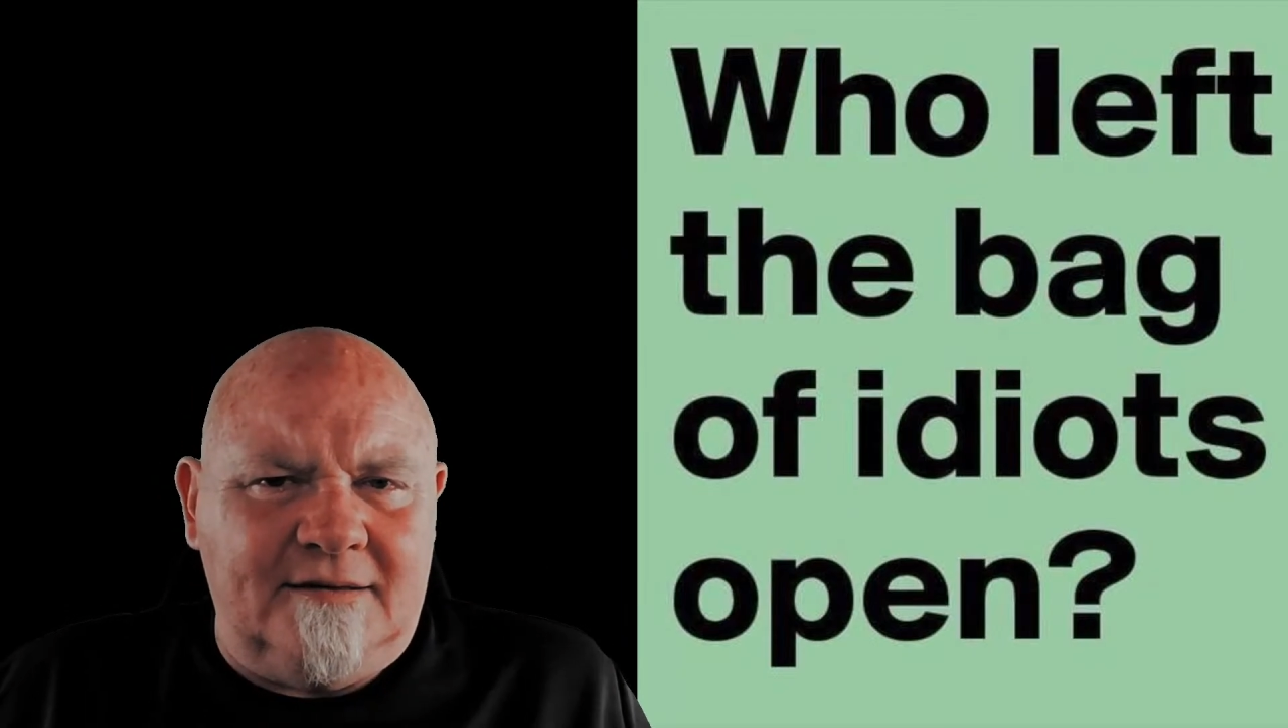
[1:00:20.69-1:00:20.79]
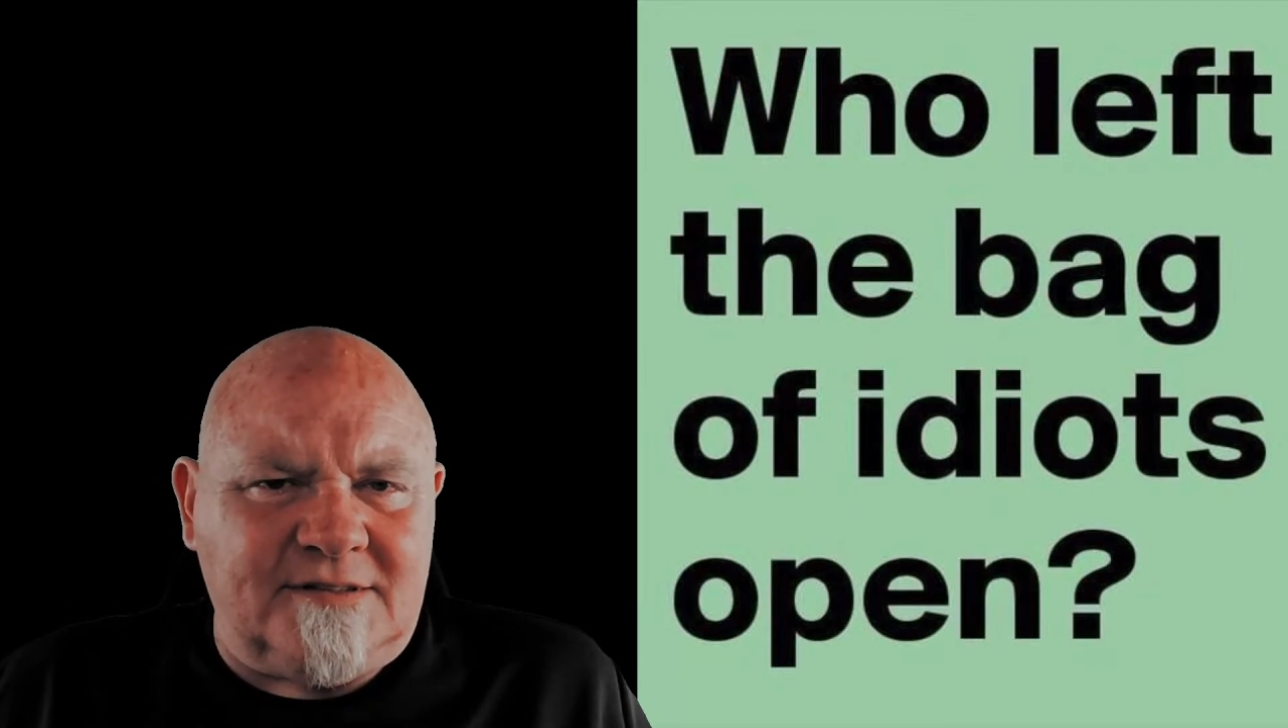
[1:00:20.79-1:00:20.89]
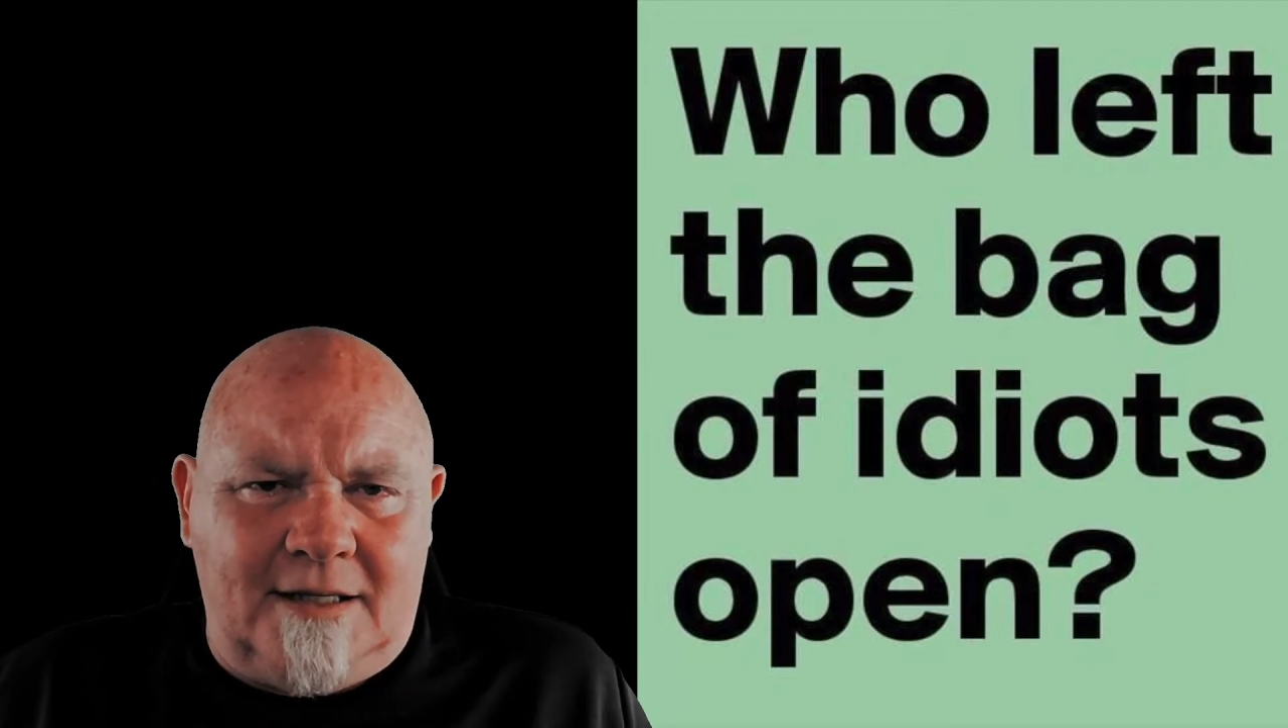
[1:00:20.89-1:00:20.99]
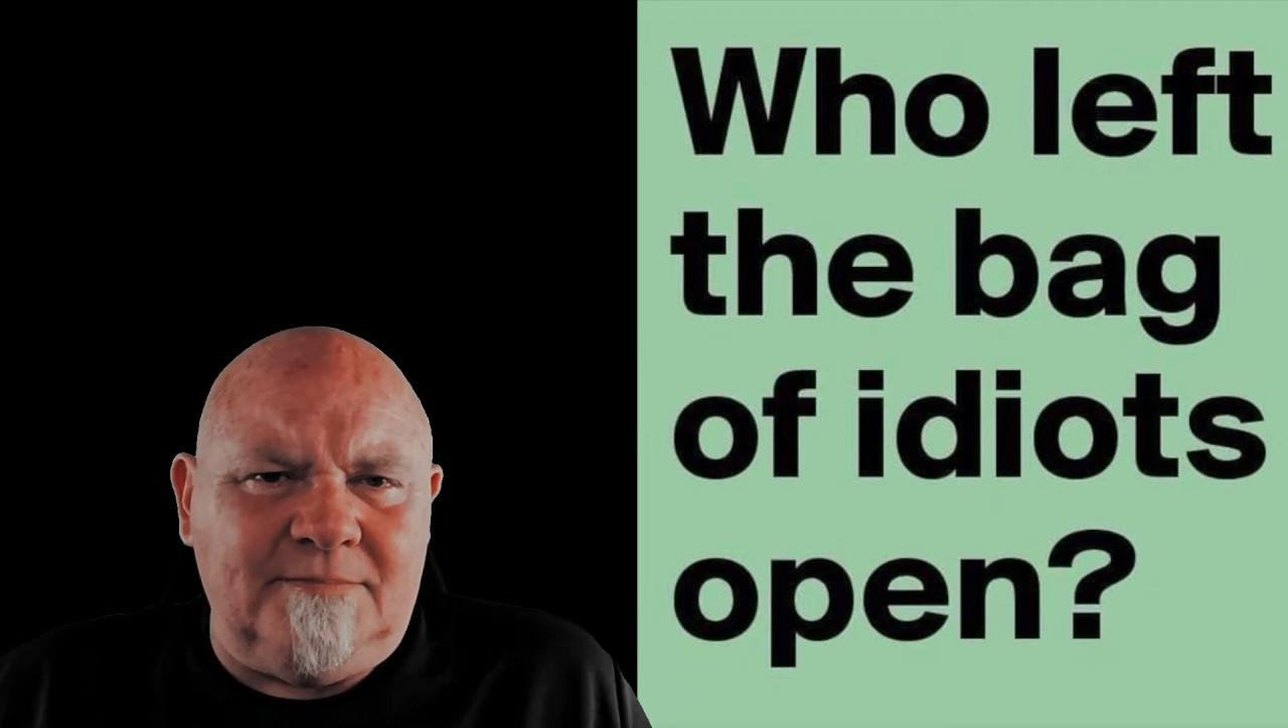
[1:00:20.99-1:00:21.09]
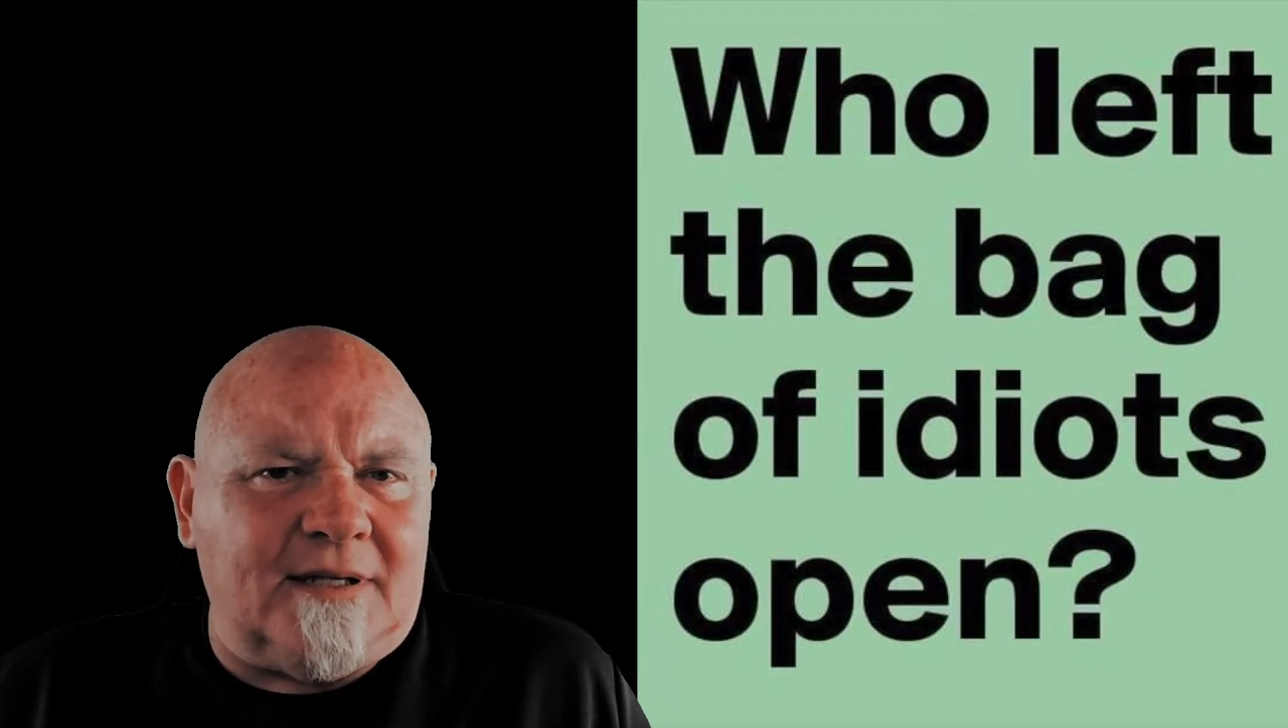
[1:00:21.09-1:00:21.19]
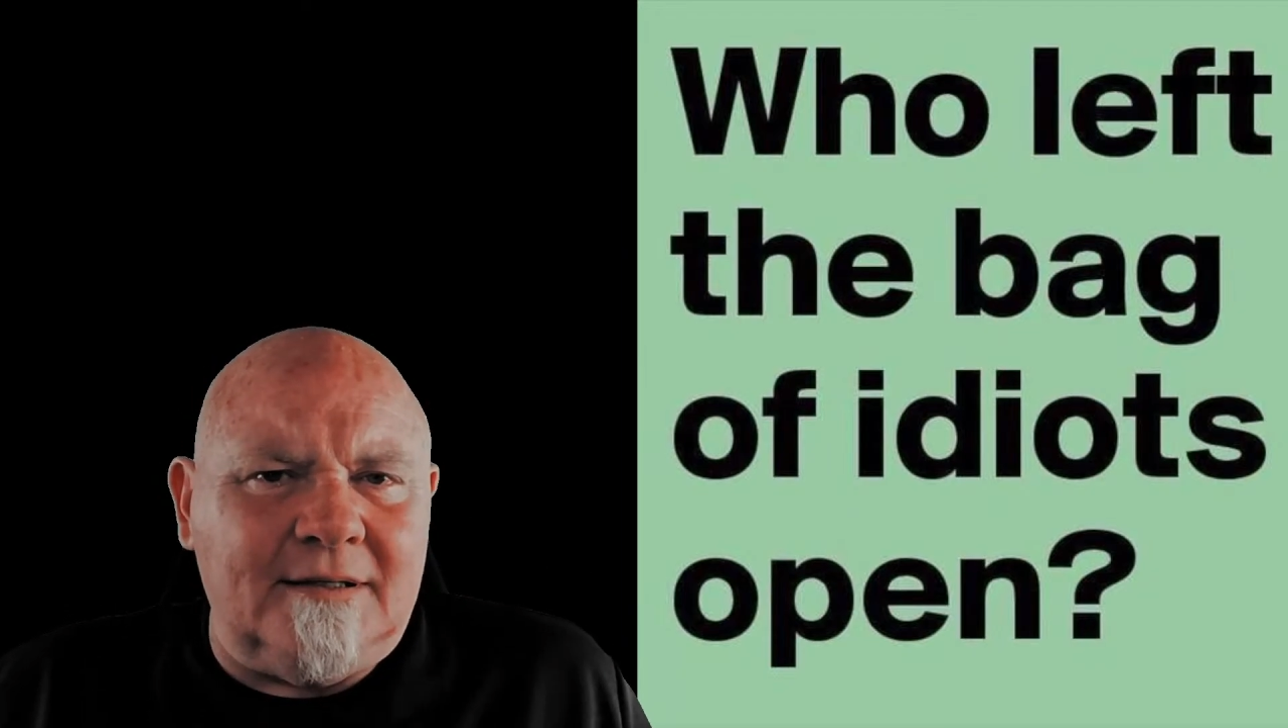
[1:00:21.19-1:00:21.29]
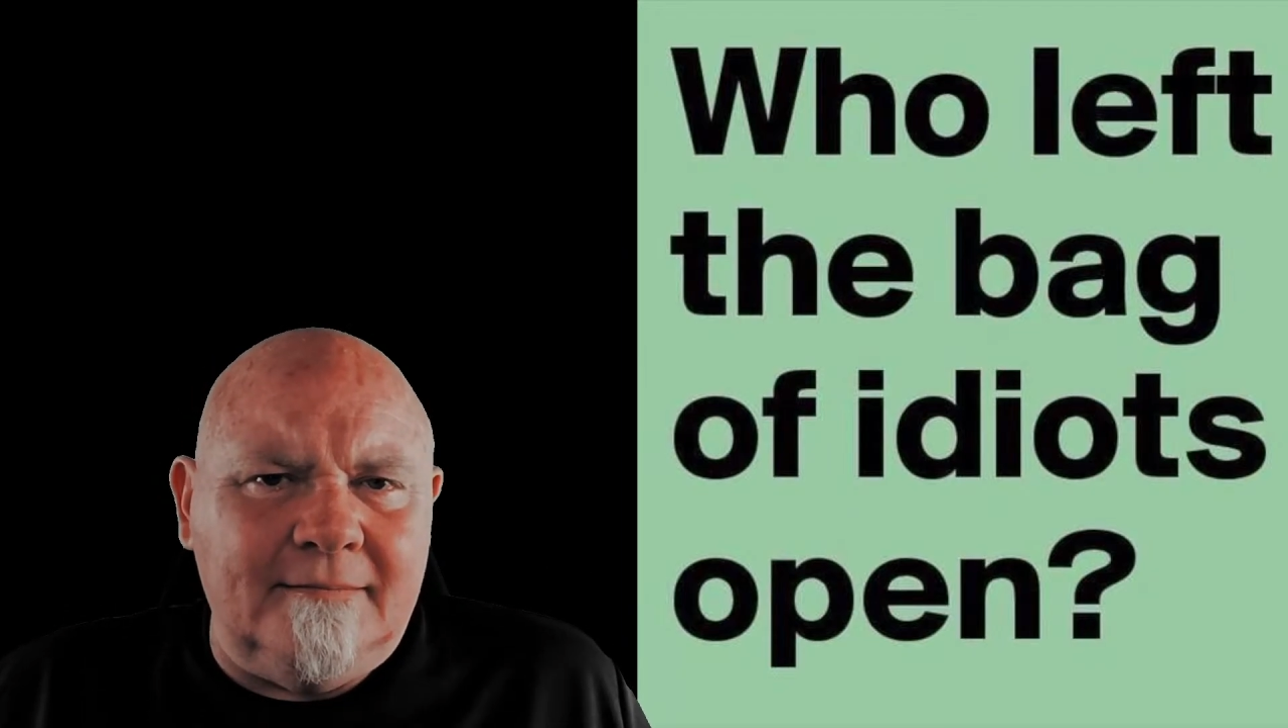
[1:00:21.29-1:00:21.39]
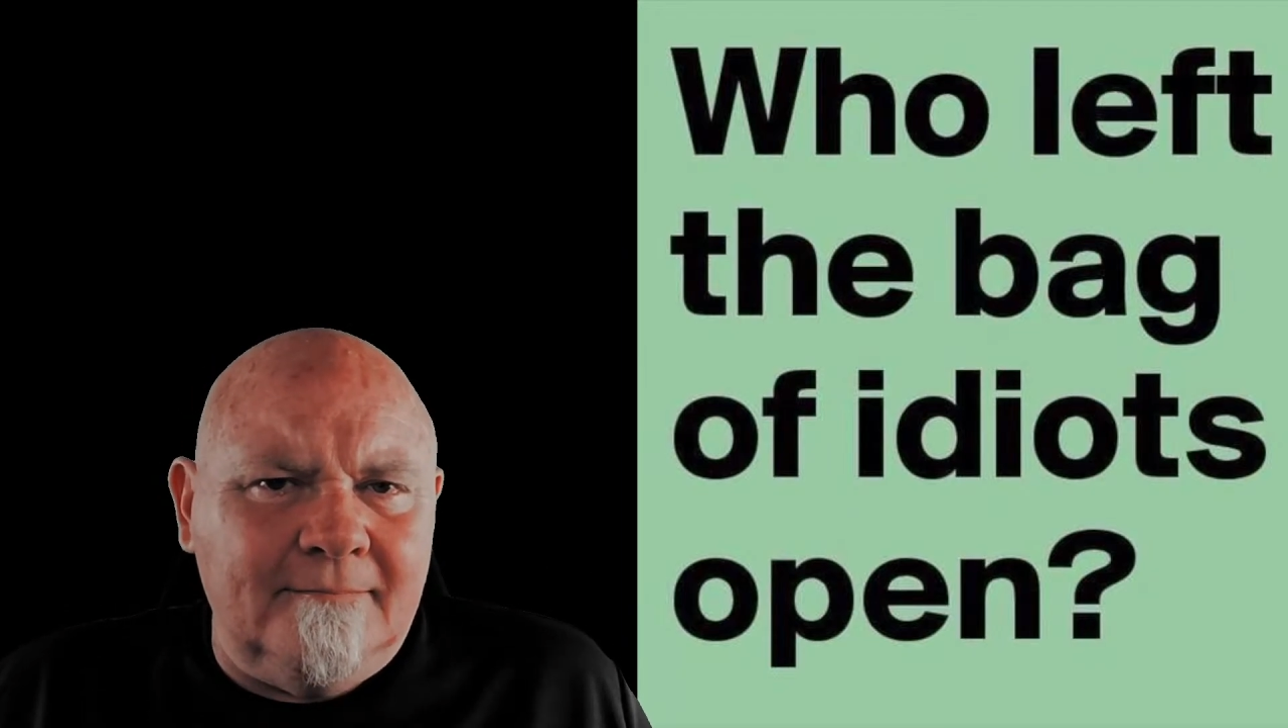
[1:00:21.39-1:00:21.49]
of something.